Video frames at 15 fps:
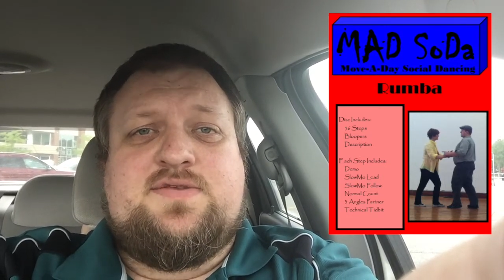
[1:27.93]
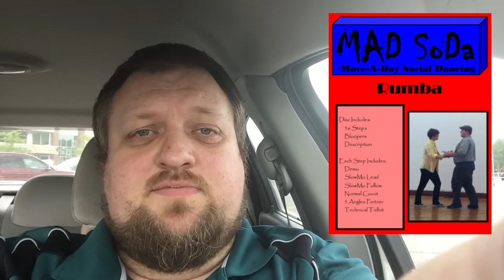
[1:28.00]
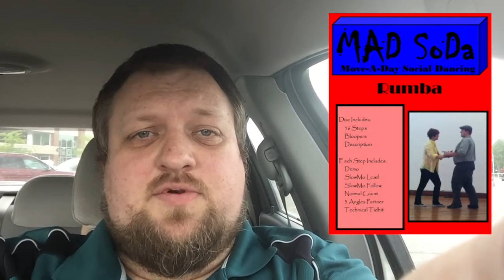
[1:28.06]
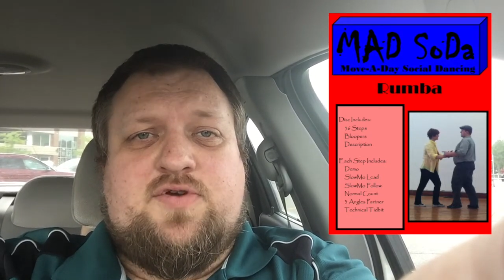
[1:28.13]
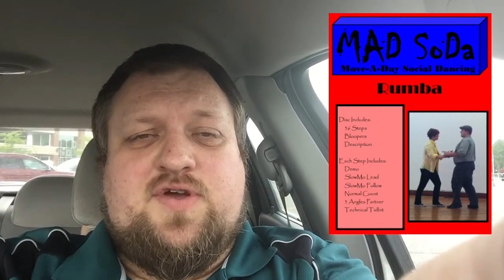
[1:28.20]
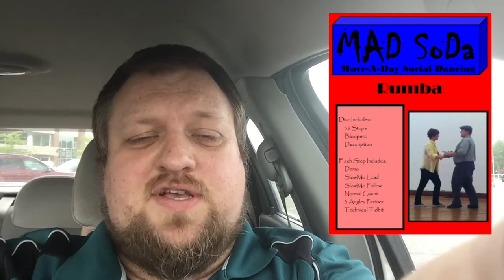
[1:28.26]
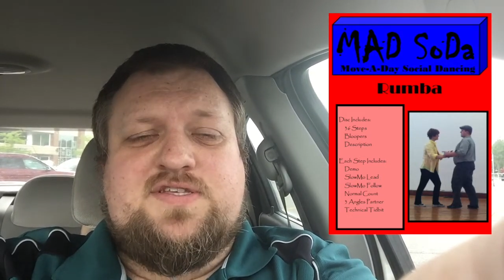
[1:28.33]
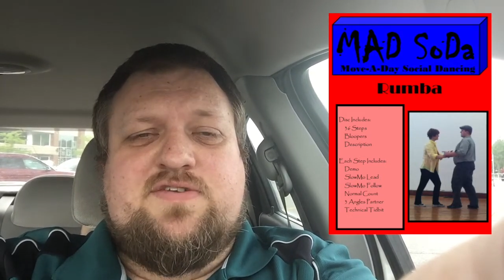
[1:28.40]

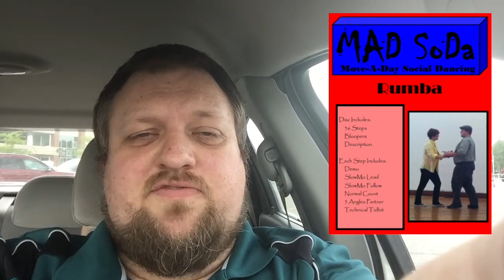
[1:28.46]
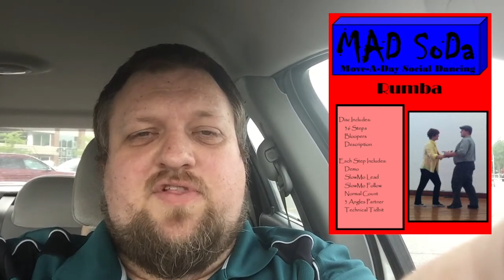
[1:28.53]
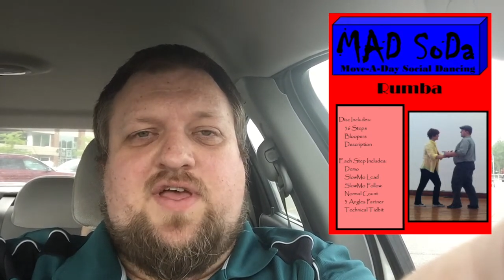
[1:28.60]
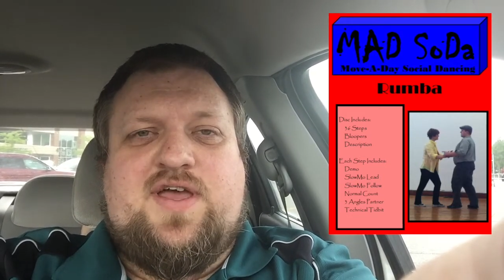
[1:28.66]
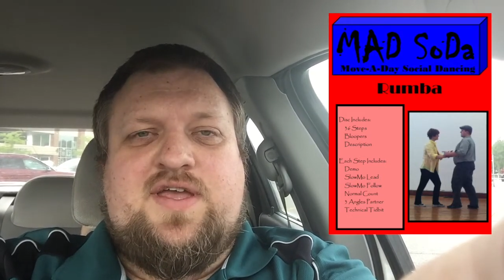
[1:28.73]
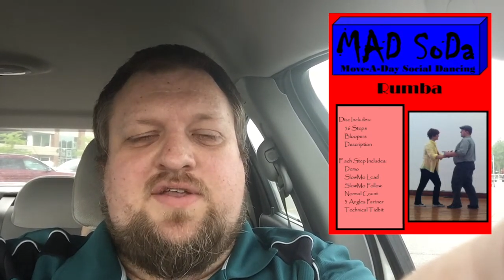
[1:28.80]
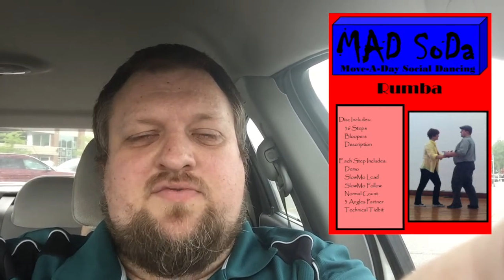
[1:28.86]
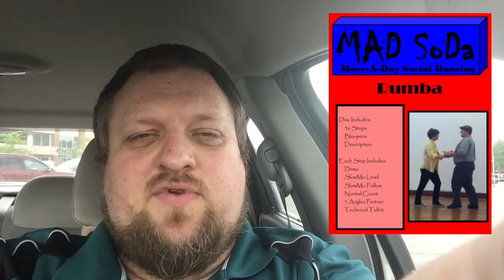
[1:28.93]
progressive
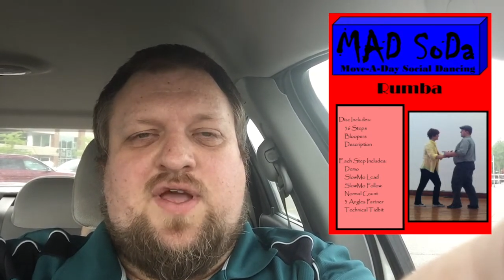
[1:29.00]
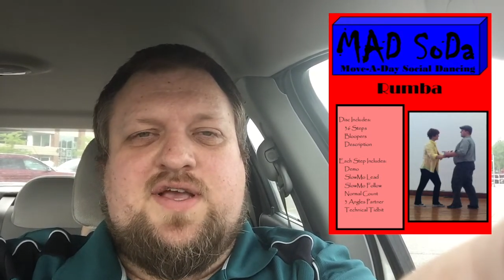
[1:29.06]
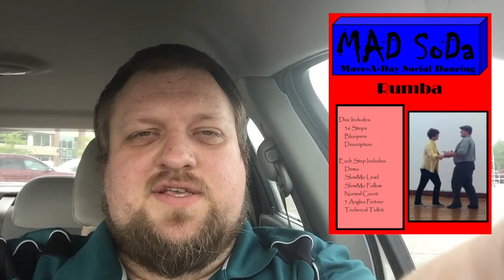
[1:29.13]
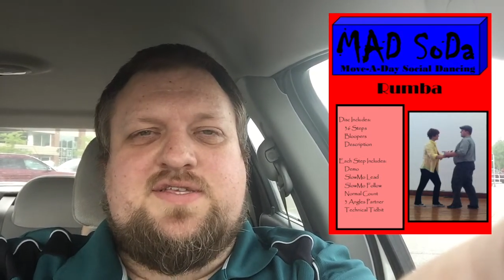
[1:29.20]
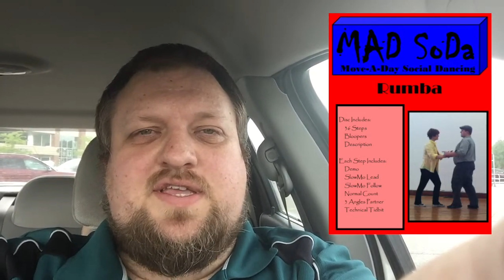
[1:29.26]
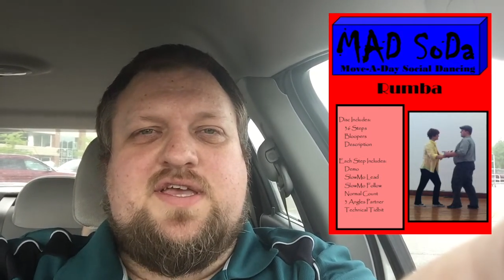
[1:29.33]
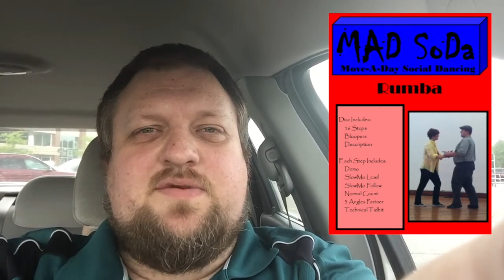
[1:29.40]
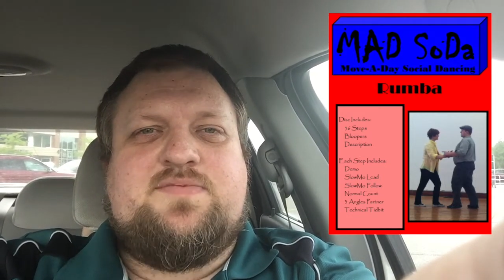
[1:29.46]
line, rock
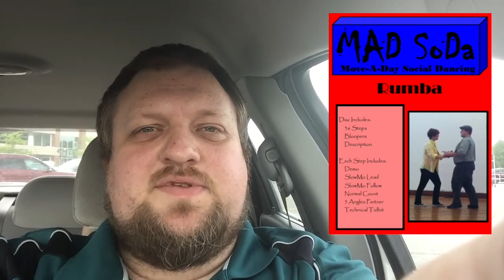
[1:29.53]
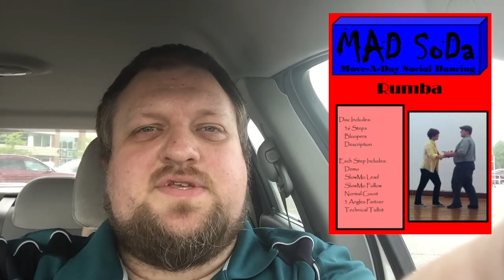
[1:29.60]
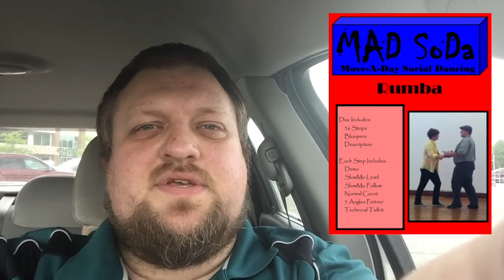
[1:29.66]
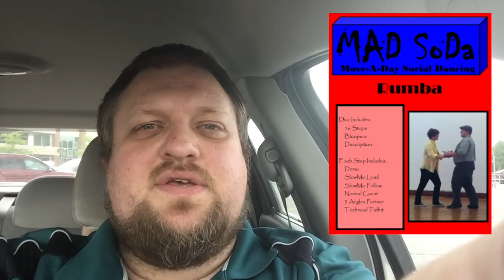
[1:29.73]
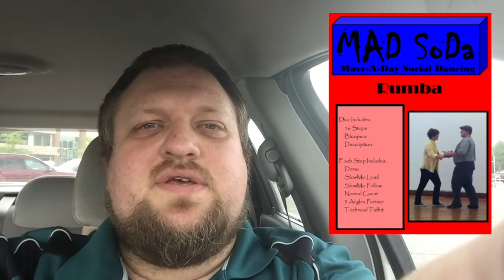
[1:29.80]
steps,